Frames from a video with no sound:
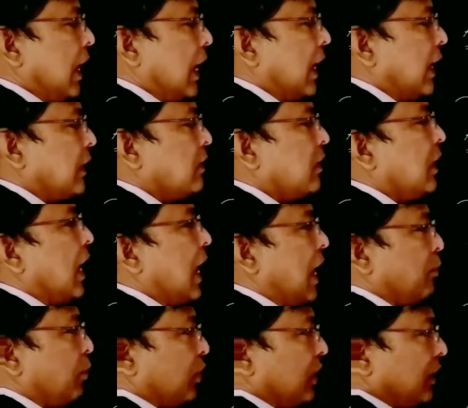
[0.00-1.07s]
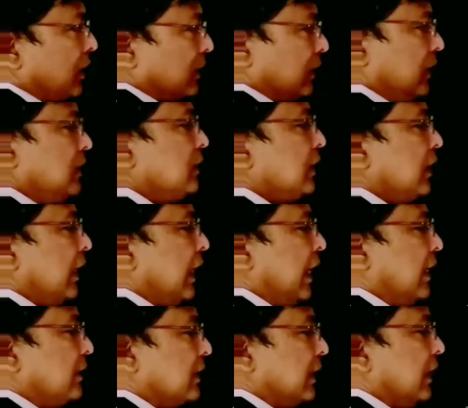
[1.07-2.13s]
and hypotenuse is
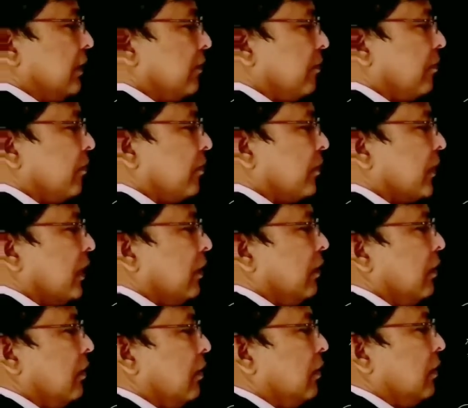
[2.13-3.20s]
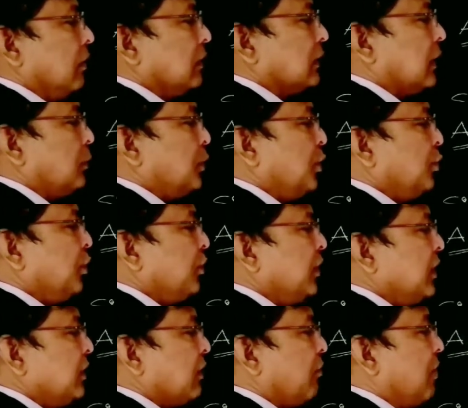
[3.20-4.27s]
AC.
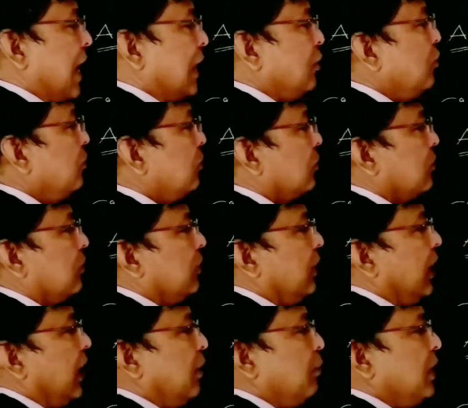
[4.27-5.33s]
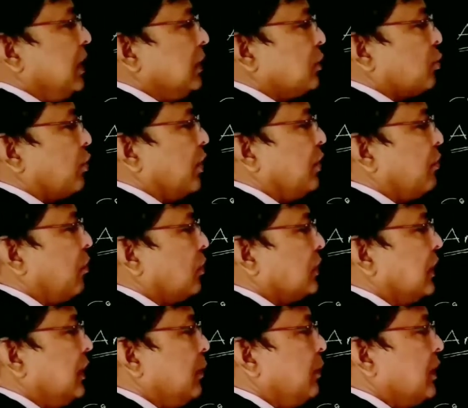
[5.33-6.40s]
Substituting the value, AB is
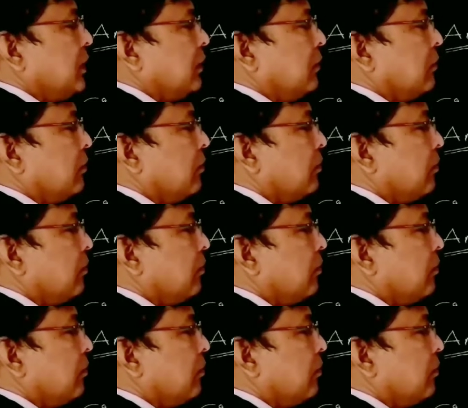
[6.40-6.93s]
24 centimeter